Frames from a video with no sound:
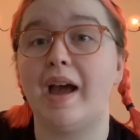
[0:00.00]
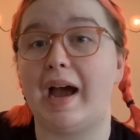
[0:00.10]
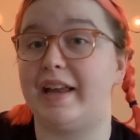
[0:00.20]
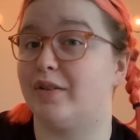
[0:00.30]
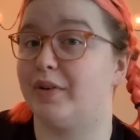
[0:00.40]

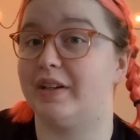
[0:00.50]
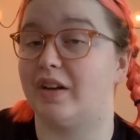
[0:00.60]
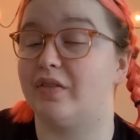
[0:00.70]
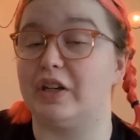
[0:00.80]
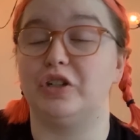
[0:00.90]
I don't read
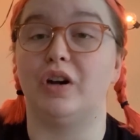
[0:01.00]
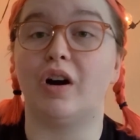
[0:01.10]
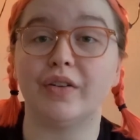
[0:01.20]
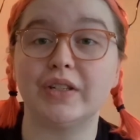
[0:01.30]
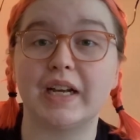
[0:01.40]
nonfiction
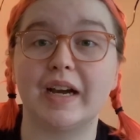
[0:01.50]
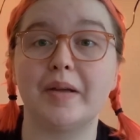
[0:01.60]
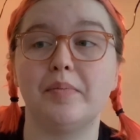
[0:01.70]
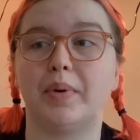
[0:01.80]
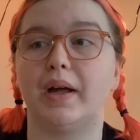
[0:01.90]
all the
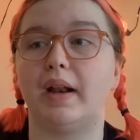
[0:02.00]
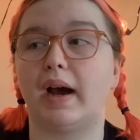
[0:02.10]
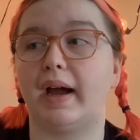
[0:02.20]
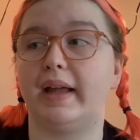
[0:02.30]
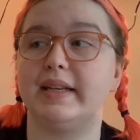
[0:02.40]
time, but
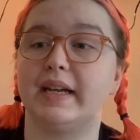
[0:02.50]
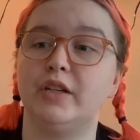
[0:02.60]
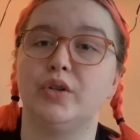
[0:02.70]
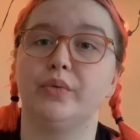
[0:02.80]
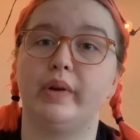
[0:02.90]
I tend
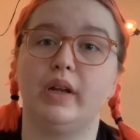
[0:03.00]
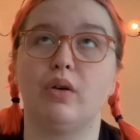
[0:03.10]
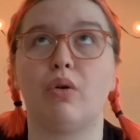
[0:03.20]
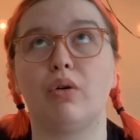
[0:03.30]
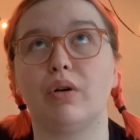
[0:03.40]
to read
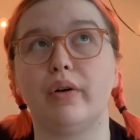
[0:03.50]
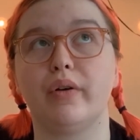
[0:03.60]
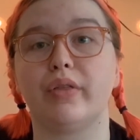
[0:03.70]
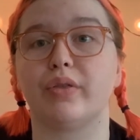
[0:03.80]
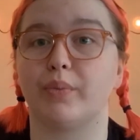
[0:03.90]

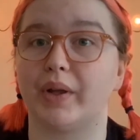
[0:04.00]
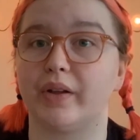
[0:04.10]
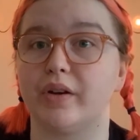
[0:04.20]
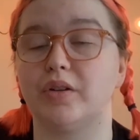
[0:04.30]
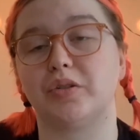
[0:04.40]
horror,
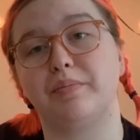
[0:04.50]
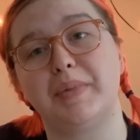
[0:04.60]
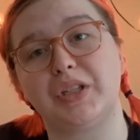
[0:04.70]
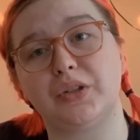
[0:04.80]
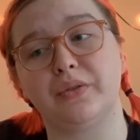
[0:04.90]
thrillers,
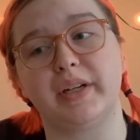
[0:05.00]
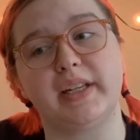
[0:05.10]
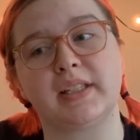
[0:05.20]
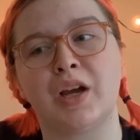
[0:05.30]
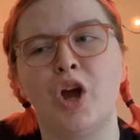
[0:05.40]

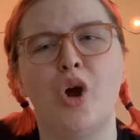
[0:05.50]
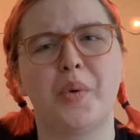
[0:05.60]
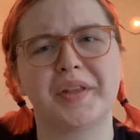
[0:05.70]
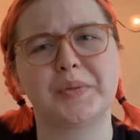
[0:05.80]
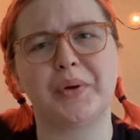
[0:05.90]
mysteries,
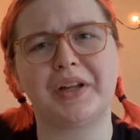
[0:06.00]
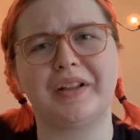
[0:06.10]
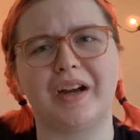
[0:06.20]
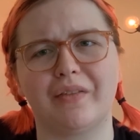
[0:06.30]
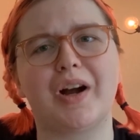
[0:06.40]
with a
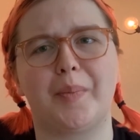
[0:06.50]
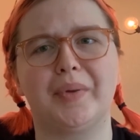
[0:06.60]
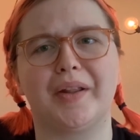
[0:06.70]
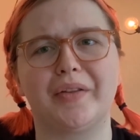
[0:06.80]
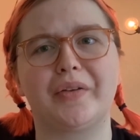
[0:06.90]
sprinkling of a
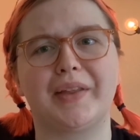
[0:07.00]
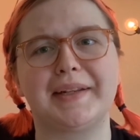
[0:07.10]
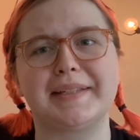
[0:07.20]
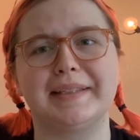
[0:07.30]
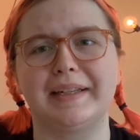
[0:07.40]
couple other
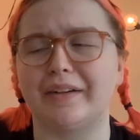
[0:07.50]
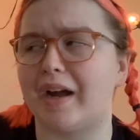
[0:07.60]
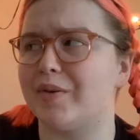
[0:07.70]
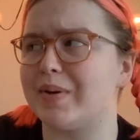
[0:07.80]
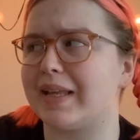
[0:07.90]
things in there. I
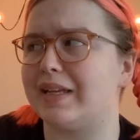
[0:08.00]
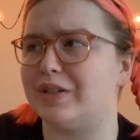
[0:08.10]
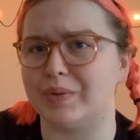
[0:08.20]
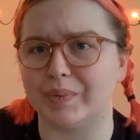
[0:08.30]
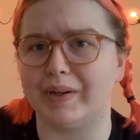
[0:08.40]
really
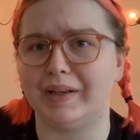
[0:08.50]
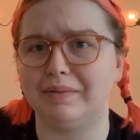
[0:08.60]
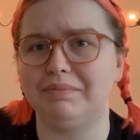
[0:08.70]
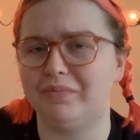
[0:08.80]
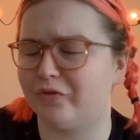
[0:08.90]
do read
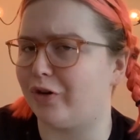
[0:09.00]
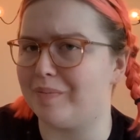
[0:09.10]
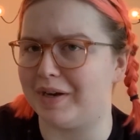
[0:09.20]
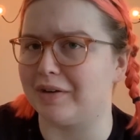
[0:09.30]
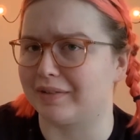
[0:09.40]

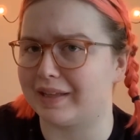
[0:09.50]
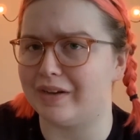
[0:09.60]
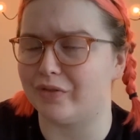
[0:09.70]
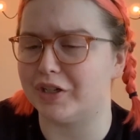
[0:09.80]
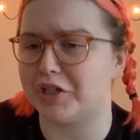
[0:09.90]
from nearly
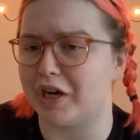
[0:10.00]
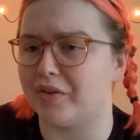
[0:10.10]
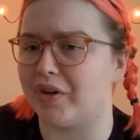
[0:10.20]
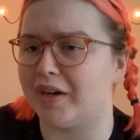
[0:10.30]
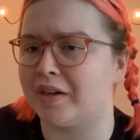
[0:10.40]
every
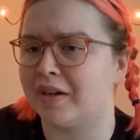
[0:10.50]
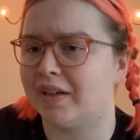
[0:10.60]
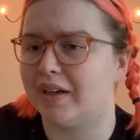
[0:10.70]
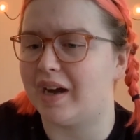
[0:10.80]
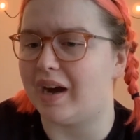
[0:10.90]
genre,
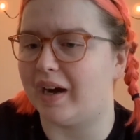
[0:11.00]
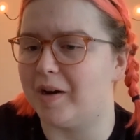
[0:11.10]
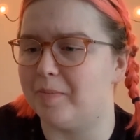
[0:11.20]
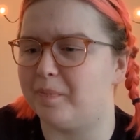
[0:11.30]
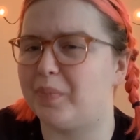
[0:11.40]

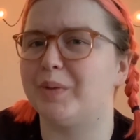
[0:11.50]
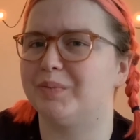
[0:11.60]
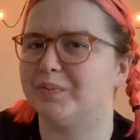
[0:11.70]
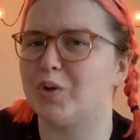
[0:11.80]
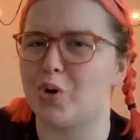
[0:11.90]
but
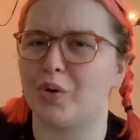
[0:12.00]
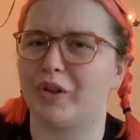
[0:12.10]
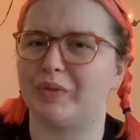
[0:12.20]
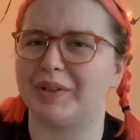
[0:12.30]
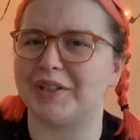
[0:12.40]
horror,
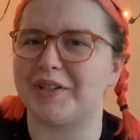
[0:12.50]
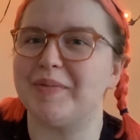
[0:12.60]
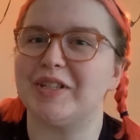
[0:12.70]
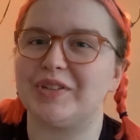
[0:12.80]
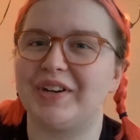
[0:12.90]
thrillers,
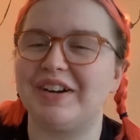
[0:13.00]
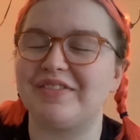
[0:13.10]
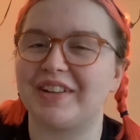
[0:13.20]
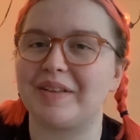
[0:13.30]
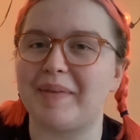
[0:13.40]
mystery are
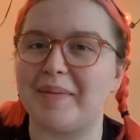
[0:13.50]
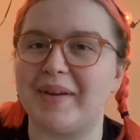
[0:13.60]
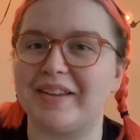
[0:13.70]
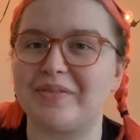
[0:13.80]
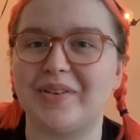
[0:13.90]
really my
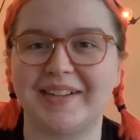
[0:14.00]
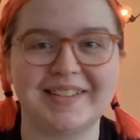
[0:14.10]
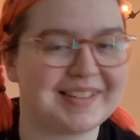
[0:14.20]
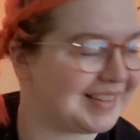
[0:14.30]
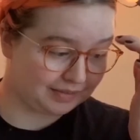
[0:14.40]
main ones.